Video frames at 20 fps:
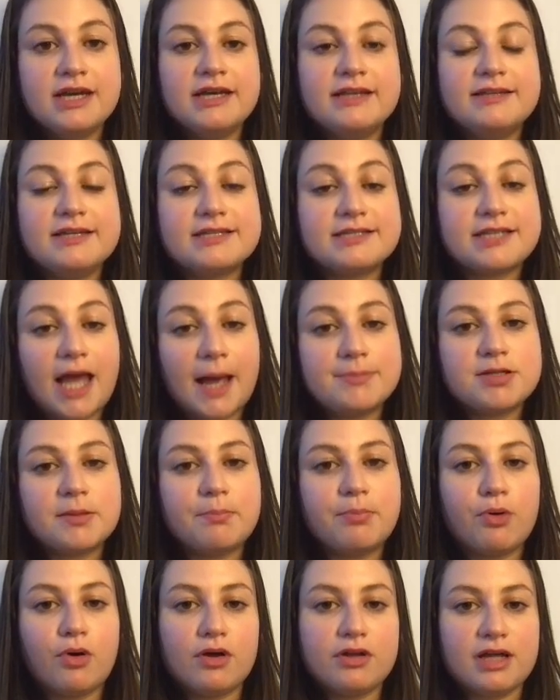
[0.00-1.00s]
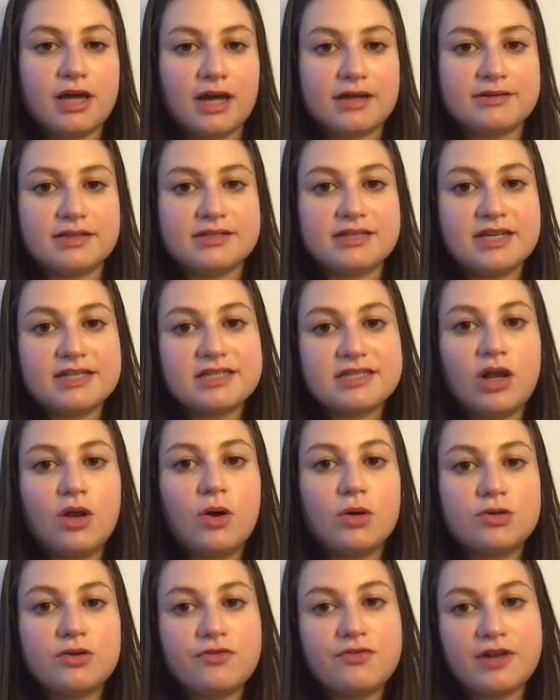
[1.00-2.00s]
Describes a product that has a
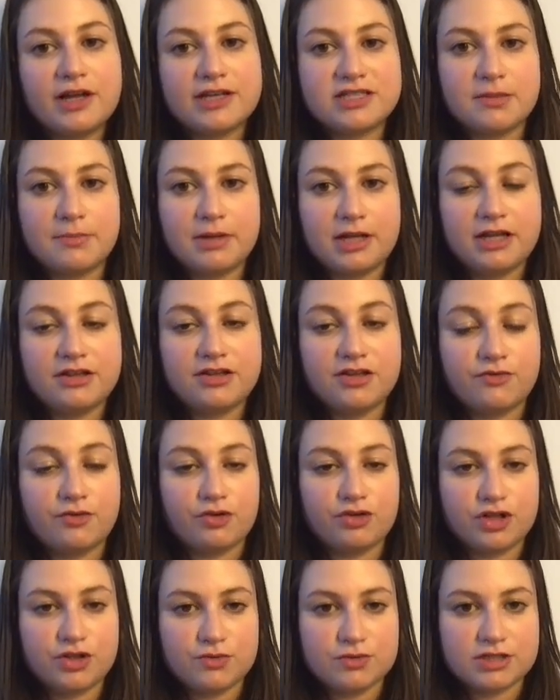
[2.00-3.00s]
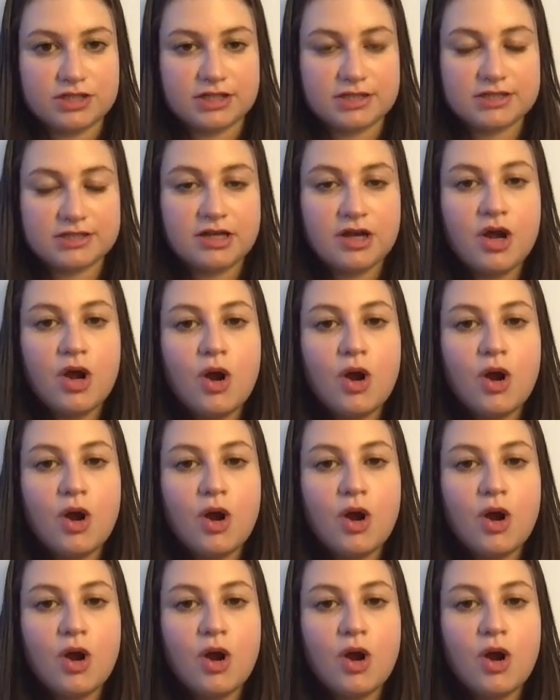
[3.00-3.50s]
lot of flexibility for the users.